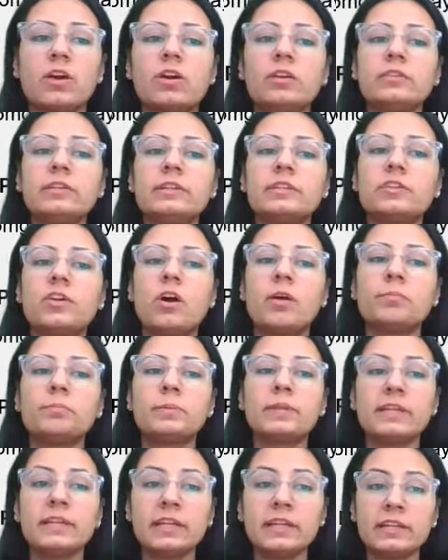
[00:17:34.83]
Alright,
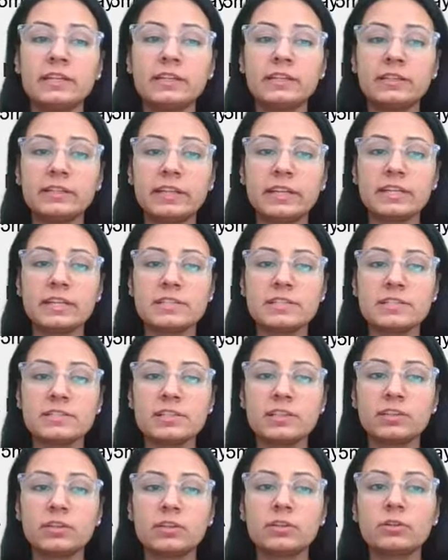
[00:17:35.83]
complicated
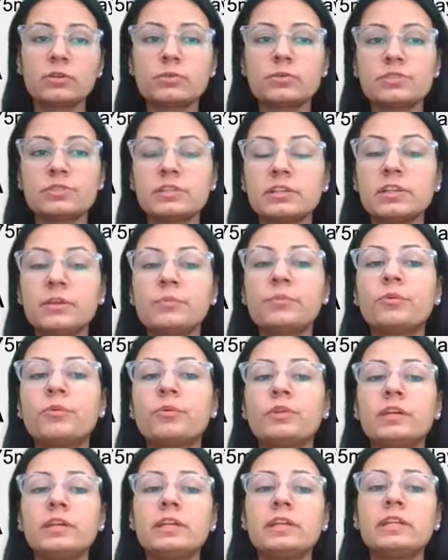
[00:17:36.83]
cases includes the
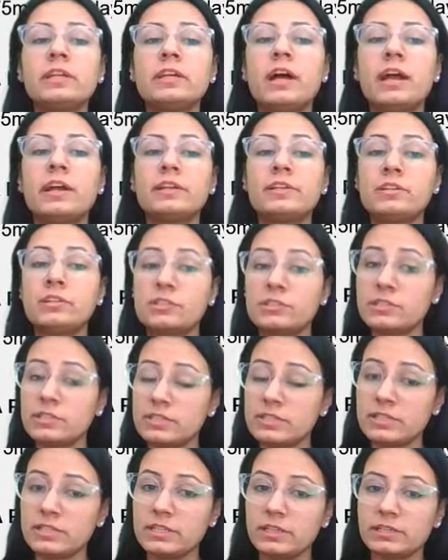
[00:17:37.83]
pneumonia,
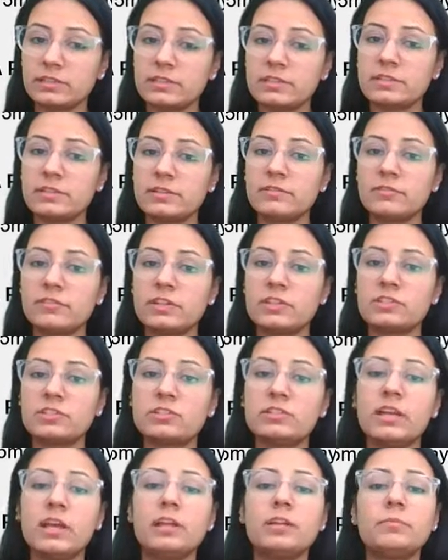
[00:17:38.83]
dehydration, CNS
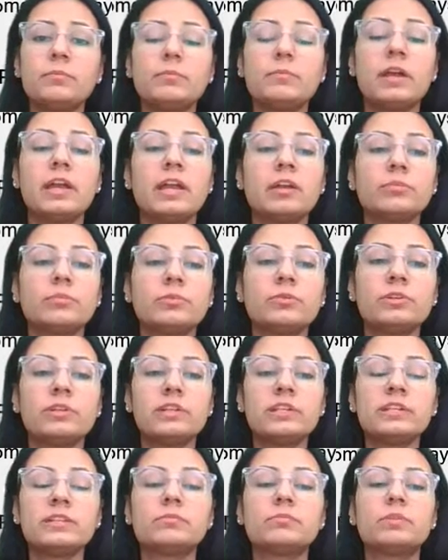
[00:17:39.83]
infection and
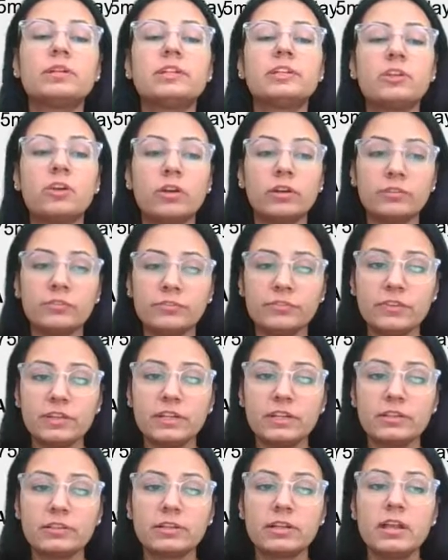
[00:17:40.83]
MOD, multi-organ
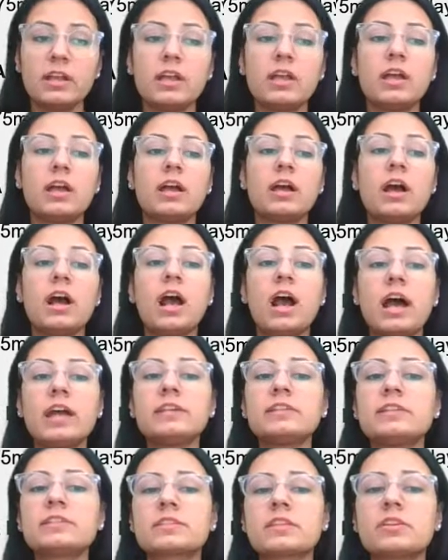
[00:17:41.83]
failure.
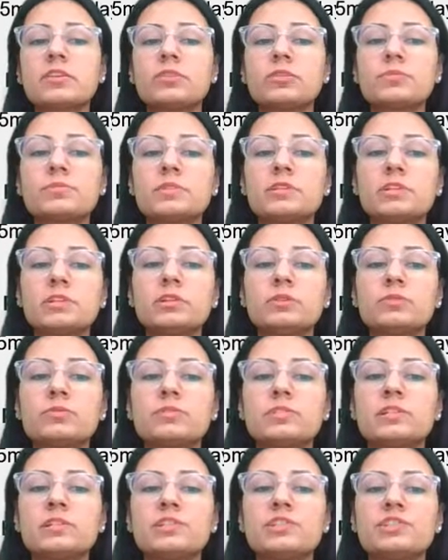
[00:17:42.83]
High risk groups
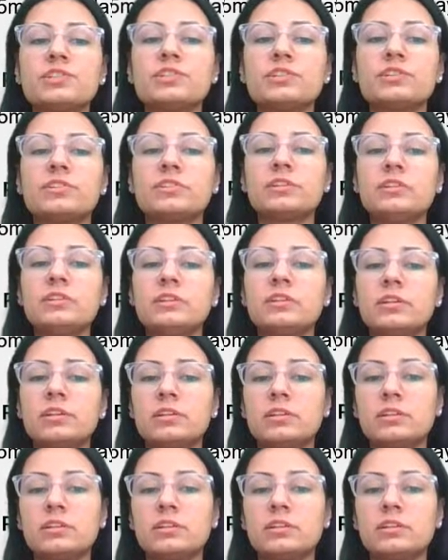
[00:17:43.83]
includes the children